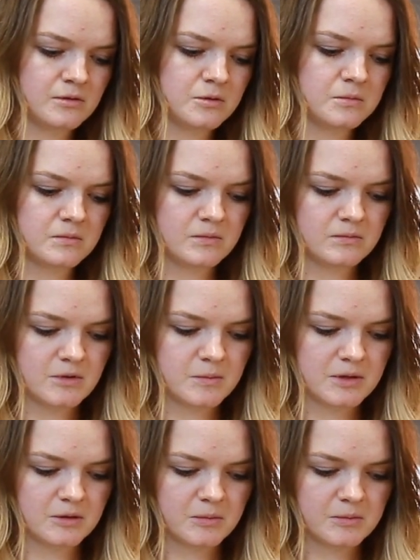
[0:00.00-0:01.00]
Oh,
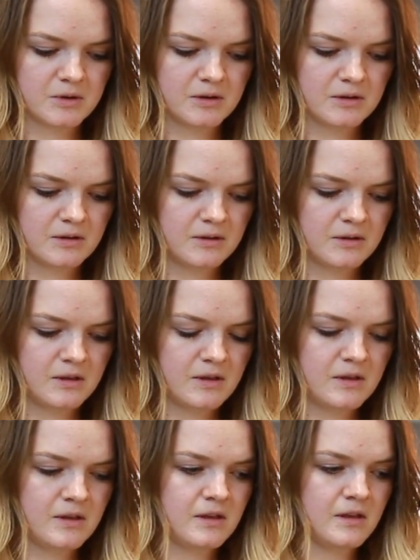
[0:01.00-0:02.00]
maybe a little bit
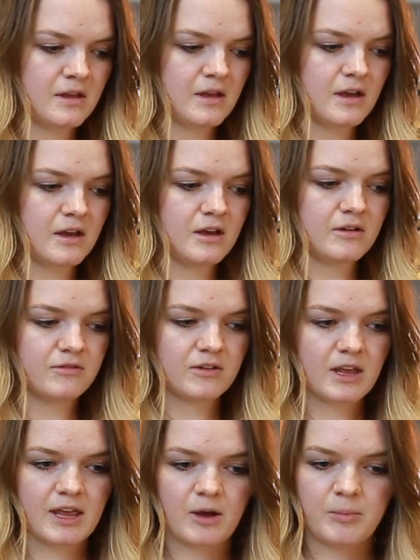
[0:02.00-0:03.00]
more. Of
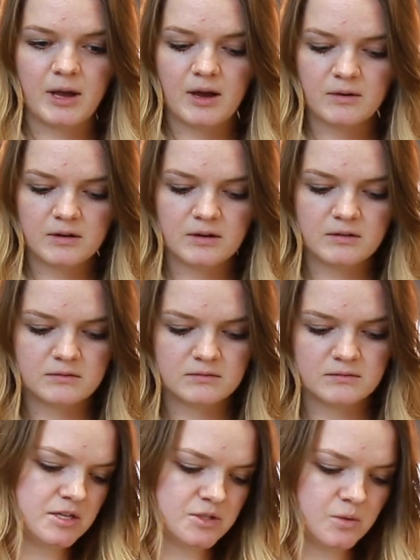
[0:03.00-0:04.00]
cacao powder. I'm
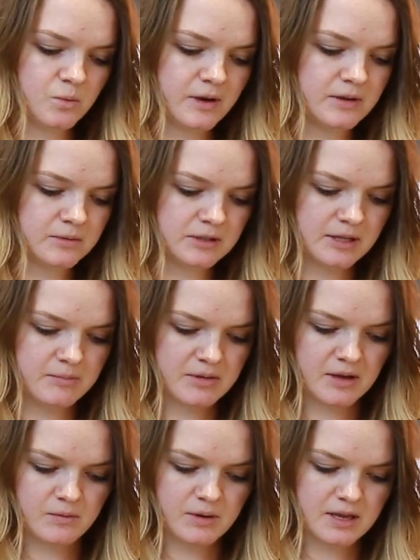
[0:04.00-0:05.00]
gonna do 1 really
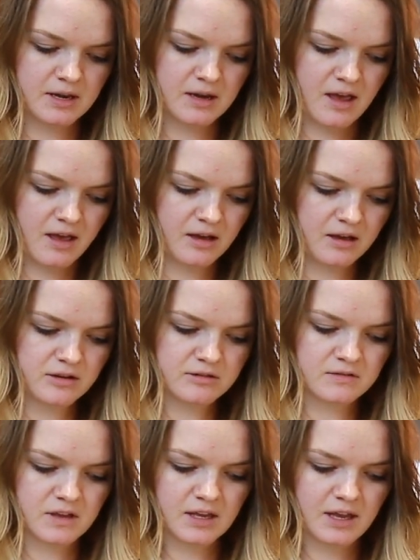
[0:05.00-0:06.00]
big one
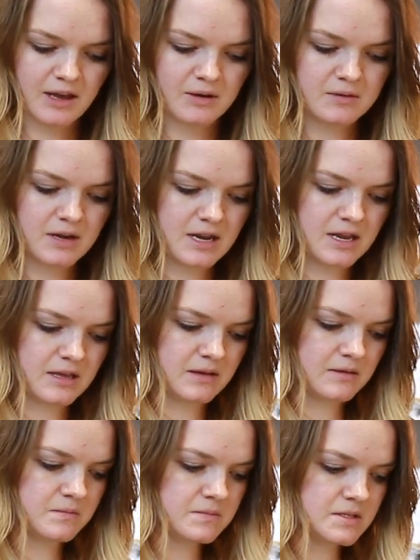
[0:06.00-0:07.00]
of cacao
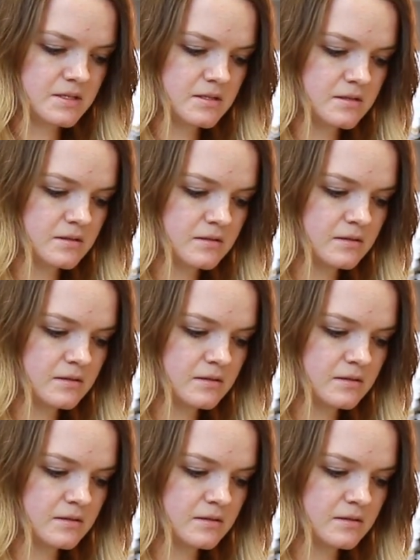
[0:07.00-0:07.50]
nibs.